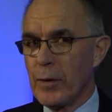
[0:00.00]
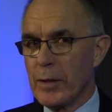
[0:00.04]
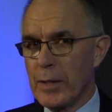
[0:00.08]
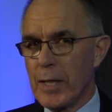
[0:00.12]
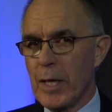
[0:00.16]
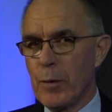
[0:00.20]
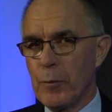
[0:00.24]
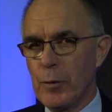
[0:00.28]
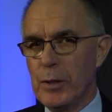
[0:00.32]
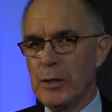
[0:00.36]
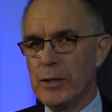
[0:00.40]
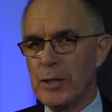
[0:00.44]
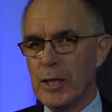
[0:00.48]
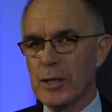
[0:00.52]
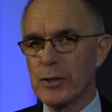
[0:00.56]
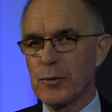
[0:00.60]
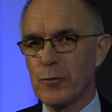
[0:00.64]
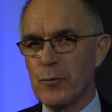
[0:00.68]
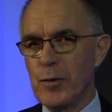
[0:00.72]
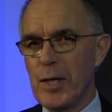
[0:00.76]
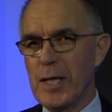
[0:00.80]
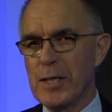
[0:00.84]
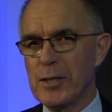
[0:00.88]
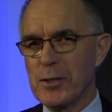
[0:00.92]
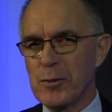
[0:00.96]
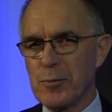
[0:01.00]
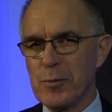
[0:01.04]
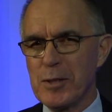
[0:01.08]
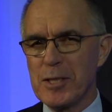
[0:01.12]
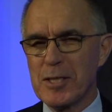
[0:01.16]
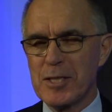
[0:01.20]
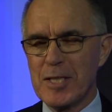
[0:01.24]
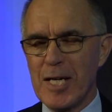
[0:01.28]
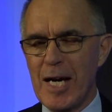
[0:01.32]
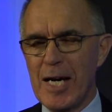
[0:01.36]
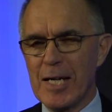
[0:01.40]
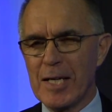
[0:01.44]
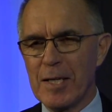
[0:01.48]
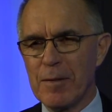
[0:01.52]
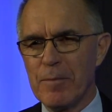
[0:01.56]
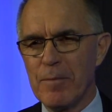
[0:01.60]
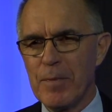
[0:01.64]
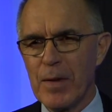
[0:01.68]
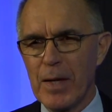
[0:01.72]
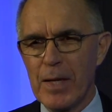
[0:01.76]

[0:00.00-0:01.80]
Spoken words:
that we just read as we started